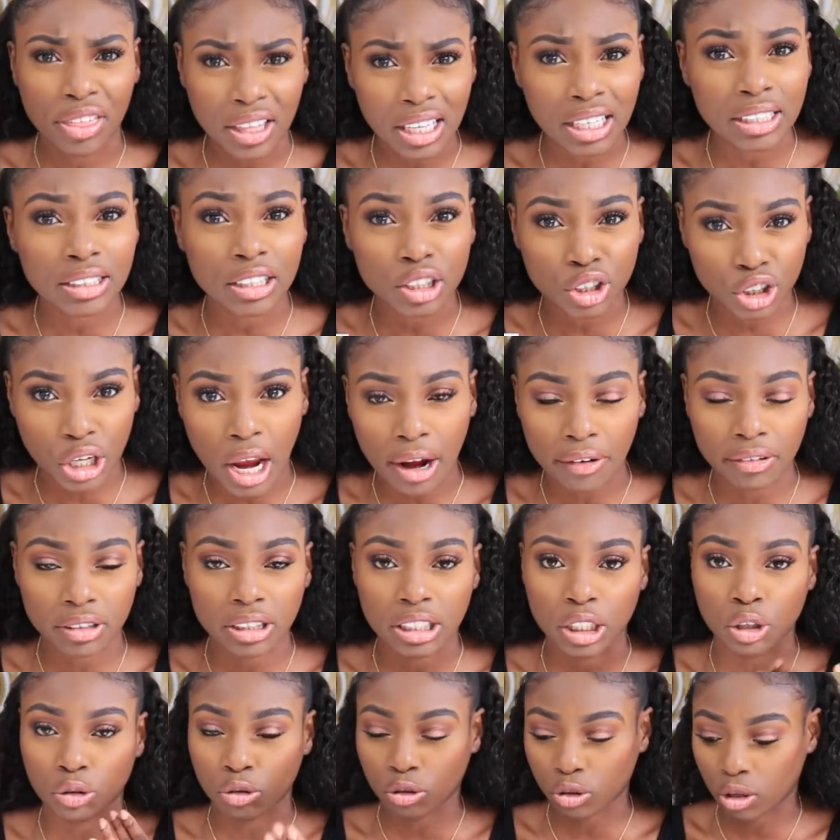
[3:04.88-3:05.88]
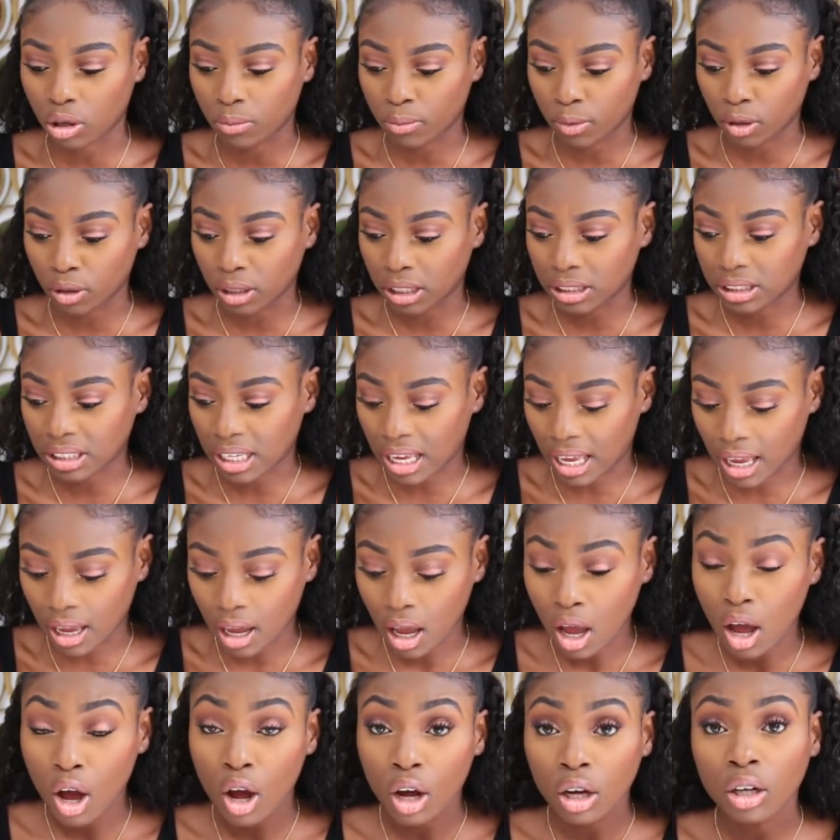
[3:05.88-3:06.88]
think it's a charity or a
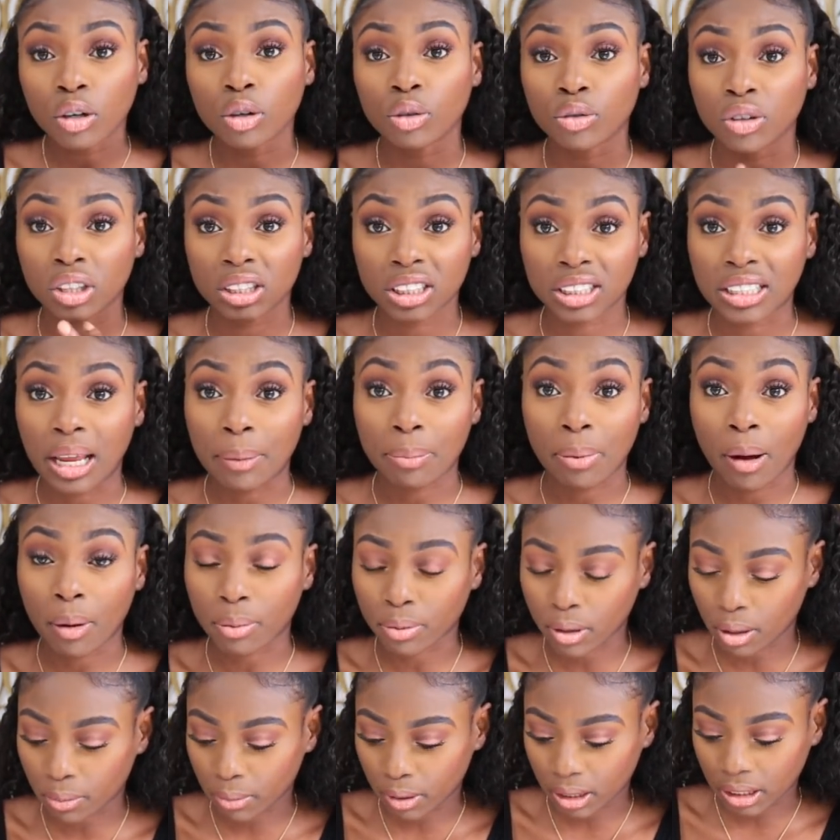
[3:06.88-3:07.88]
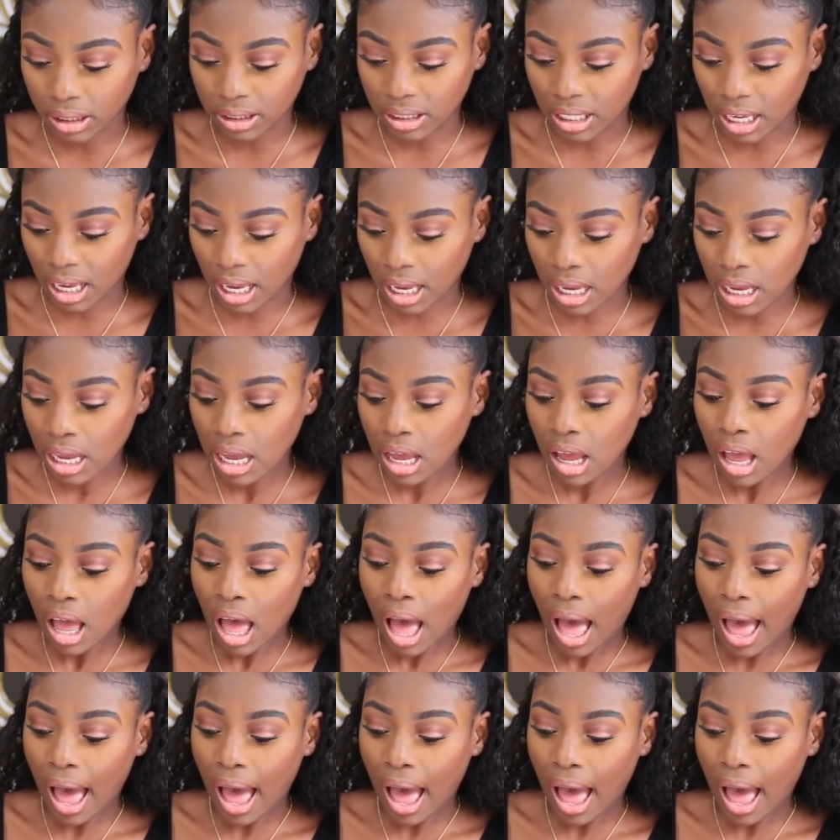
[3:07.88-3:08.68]
community called the Step Up Community.